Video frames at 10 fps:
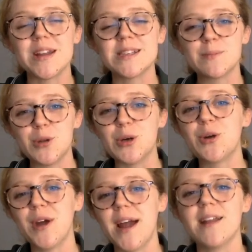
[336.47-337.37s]
explore
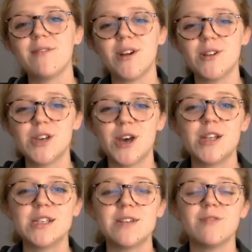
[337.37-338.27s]
creative and
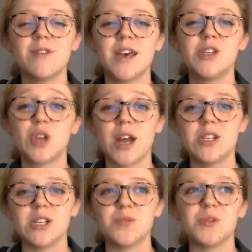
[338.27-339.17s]
alternative strategies,